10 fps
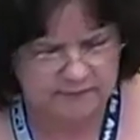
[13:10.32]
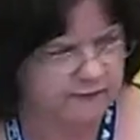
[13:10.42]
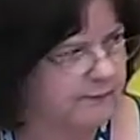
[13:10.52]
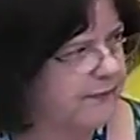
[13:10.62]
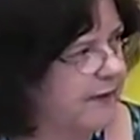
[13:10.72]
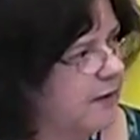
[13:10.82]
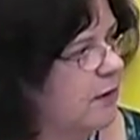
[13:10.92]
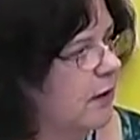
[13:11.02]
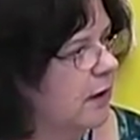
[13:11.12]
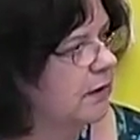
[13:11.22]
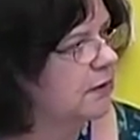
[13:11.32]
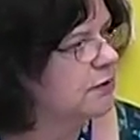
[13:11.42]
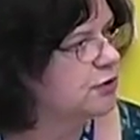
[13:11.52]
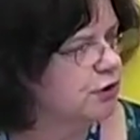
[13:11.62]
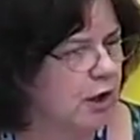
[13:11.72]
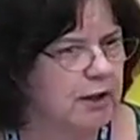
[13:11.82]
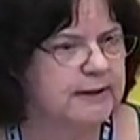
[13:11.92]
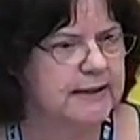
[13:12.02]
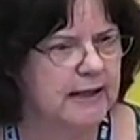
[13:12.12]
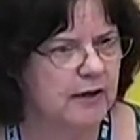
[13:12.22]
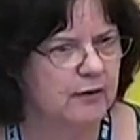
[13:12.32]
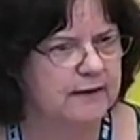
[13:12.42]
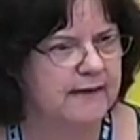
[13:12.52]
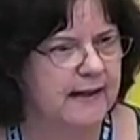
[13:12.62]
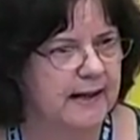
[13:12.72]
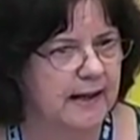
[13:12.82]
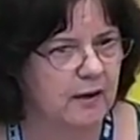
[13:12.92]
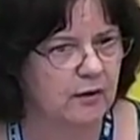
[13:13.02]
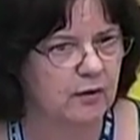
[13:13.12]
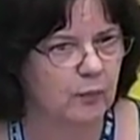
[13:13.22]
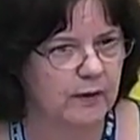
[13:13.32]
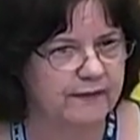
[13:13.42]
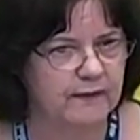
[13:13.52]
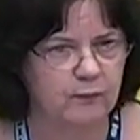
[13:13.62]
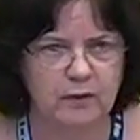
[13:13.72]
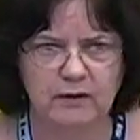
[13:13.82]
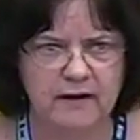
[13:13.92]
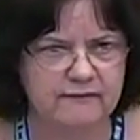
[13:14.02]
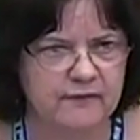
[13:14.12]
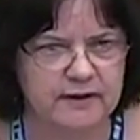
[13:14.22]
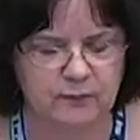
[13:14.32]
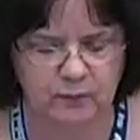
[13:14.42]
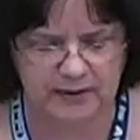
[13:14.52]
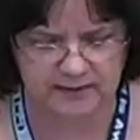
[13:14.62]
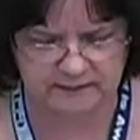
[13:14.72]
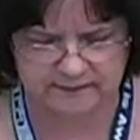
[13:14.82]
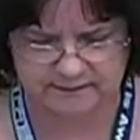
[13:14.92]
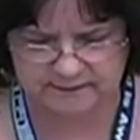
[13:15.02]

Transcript: From then on, John carried that arrow with him wherever he went.